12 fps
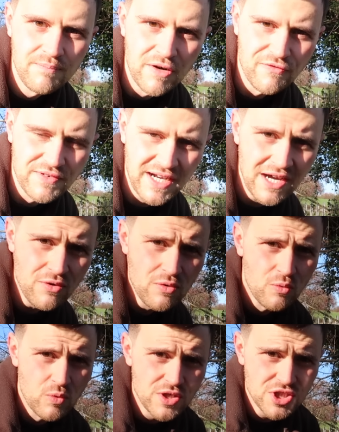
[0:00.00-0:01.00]
but for now
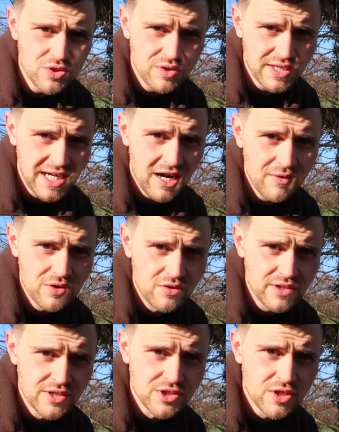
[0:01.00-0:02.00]
we're still going to carry
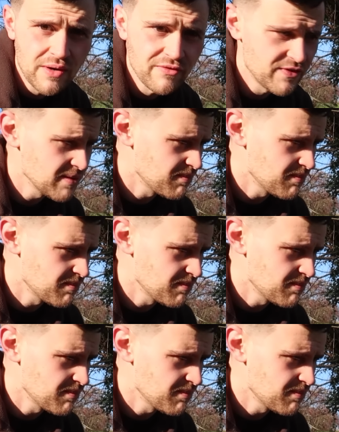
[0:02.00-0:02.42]
on and do everything